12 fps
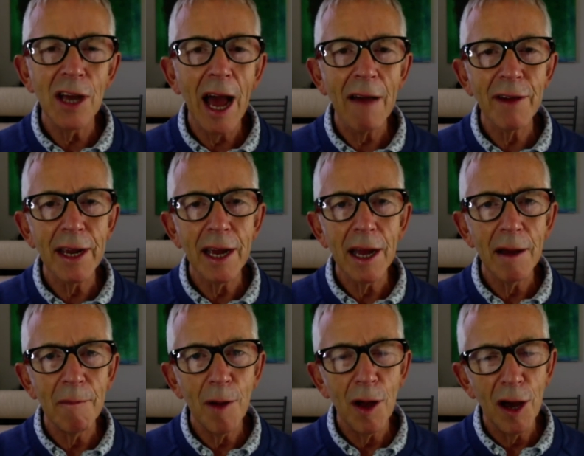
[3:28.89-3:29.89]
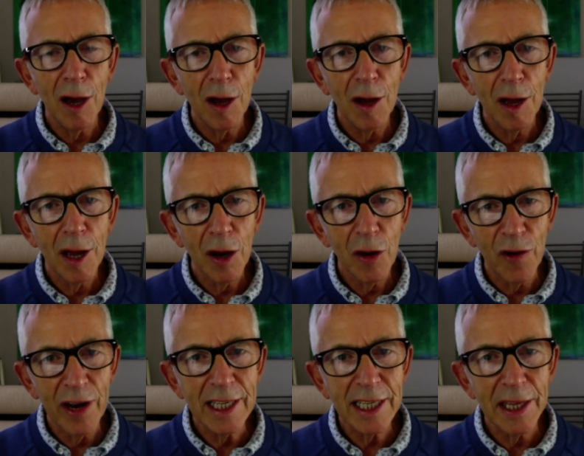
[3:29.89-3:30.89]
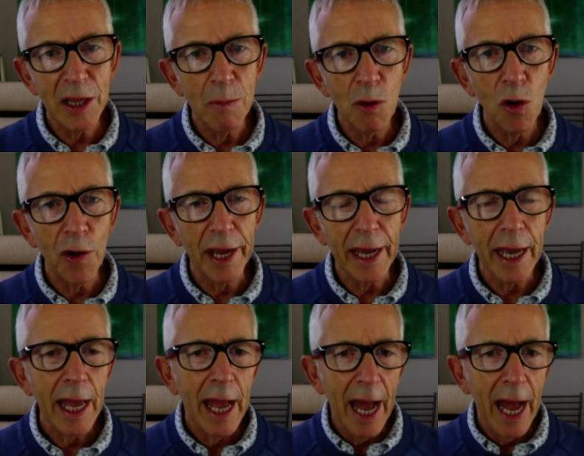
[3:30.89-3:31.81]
having greens in the morning.